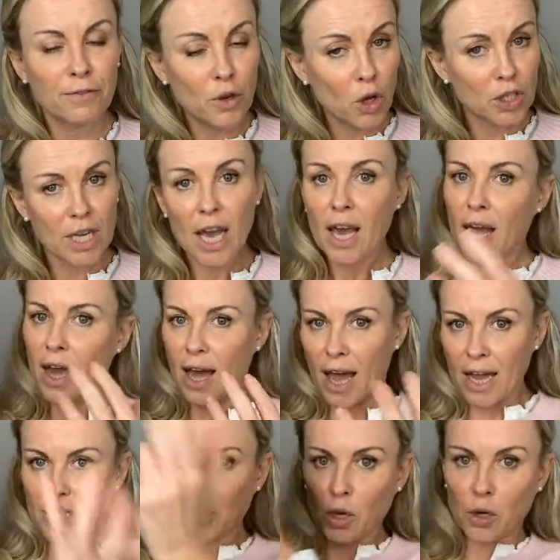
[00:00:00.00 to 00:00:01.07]
If not,
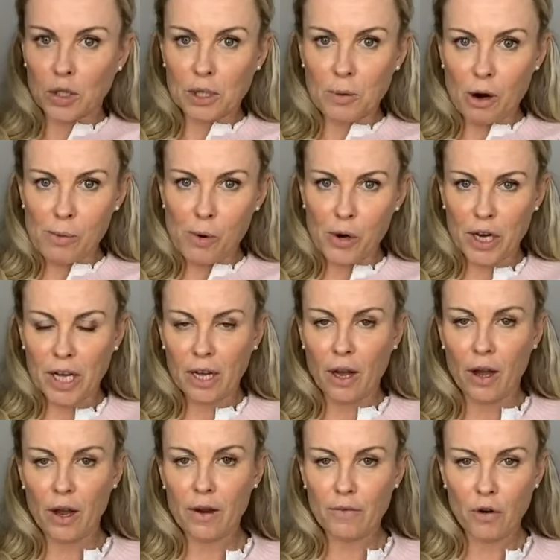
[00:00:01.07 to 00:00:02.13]
8 o'clock tomorrow
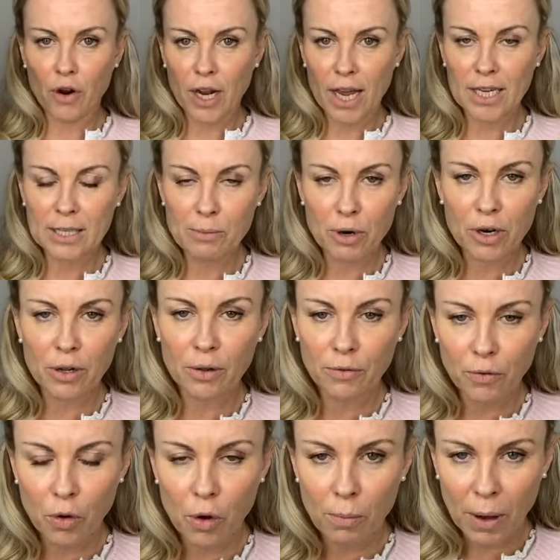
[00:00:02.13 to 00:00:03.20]
morning over on Katie
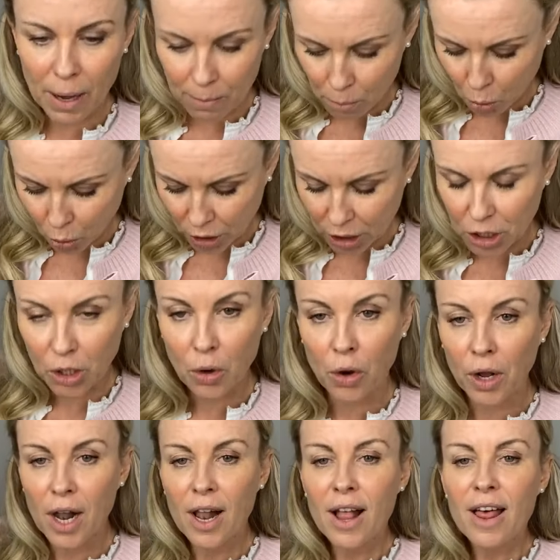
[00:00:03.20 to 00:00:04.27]
Brindle for my morning
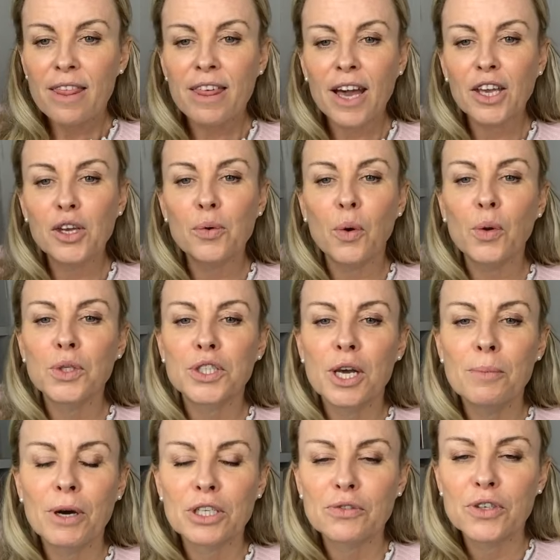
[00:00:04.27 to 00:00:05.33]
Qigong. Thank you all
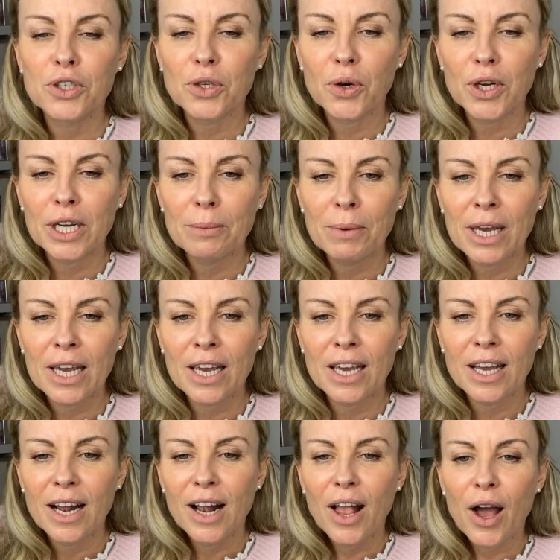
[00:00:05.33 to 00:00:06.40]
so much for joining
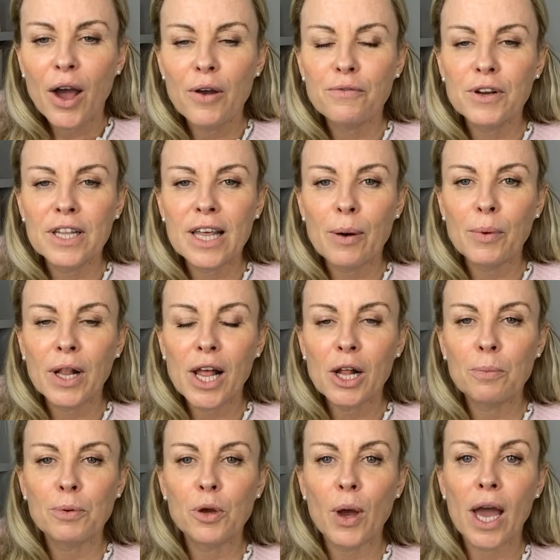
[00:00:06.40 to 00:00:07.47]
me. Hopefully that will
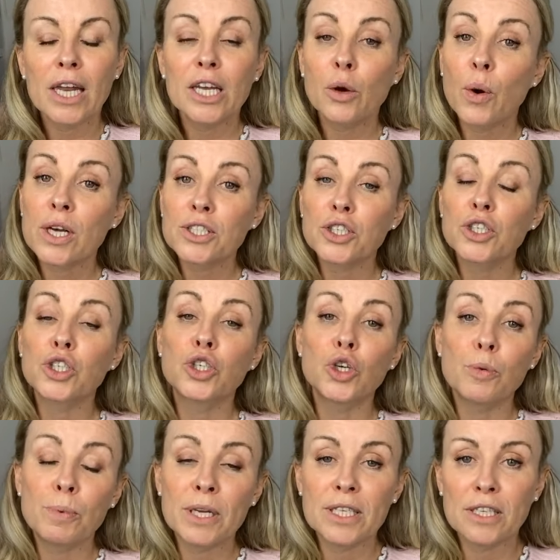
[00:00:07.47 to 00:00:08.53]
help you. Any questions,
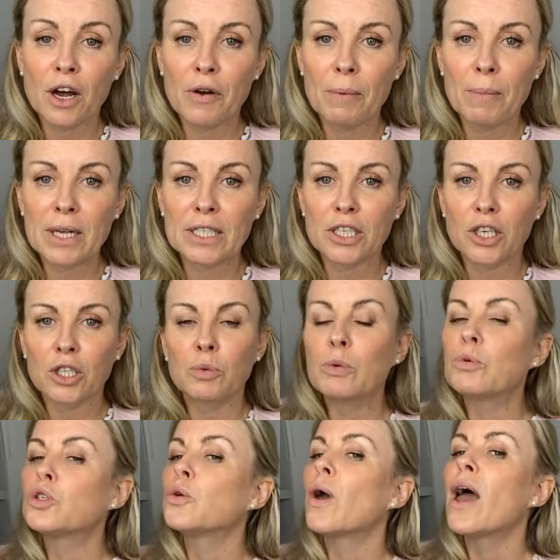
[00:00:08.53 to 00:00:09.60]
do please direct message us.
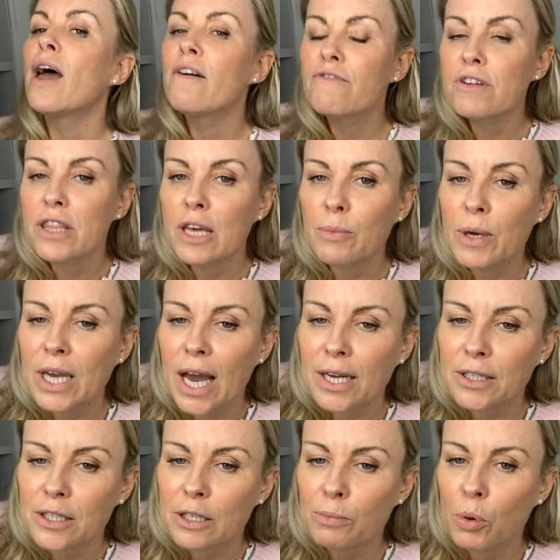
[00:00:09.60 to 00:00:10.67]
We will do everything we
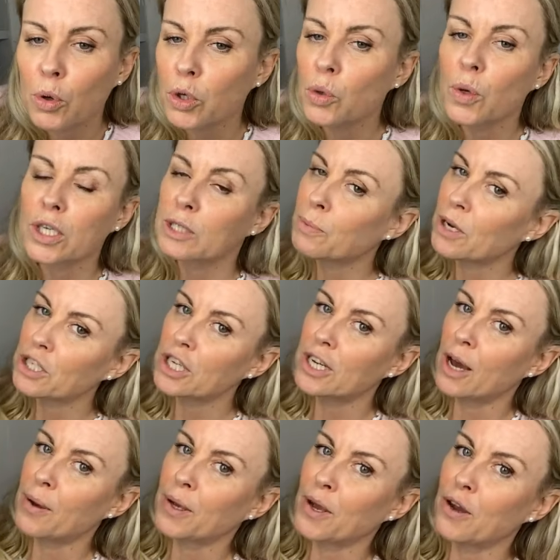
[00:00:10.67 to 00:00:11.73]
can to support you,
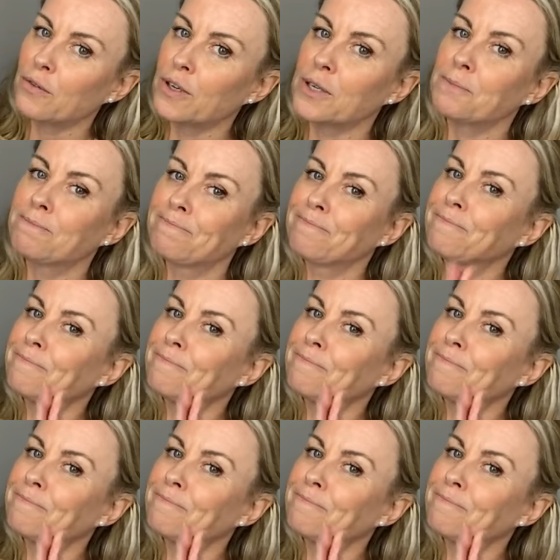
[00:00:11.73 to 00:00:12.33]
especially now in COVID.